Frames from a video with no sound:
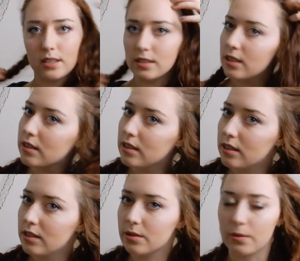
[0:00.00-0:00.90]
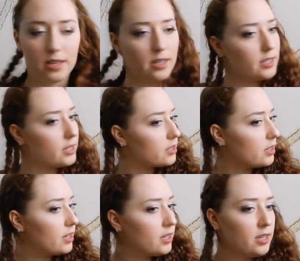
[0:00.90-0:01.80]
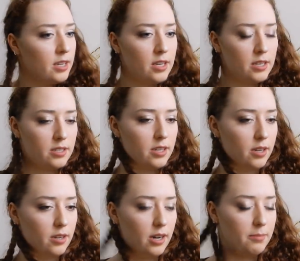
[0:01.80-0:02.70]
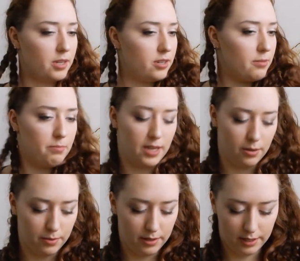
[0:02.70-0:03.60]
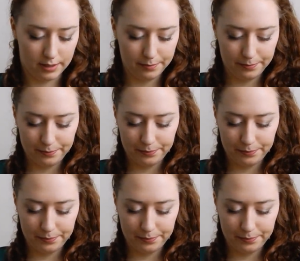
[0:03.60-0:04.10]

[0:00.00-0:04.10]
So it's it looks quite nice actually. So I'm going to do the middle one now.